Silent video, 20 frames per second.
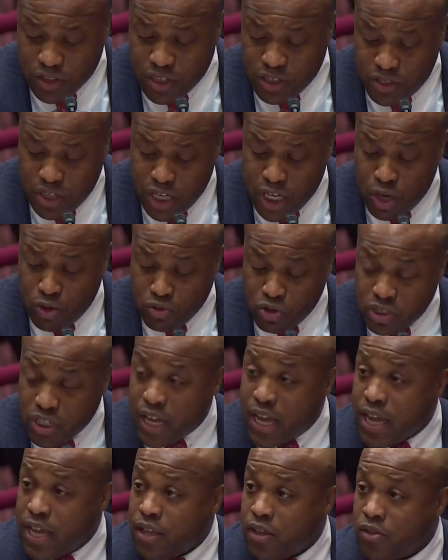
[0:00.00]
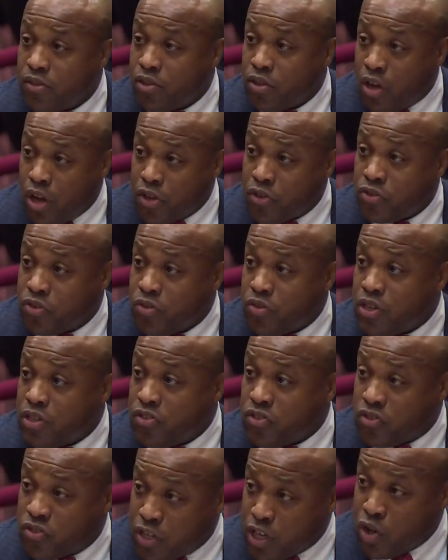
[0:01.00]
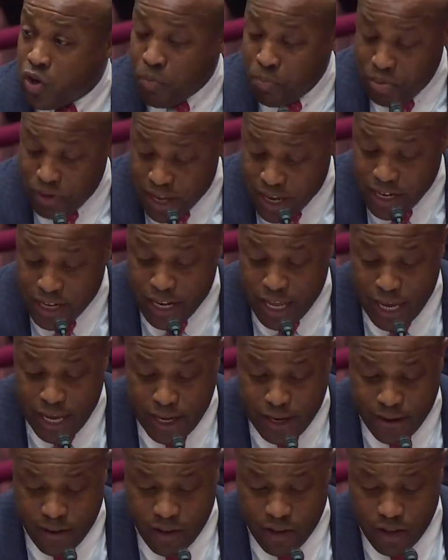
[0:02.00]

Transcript: the DOJ lawsuit is still pending.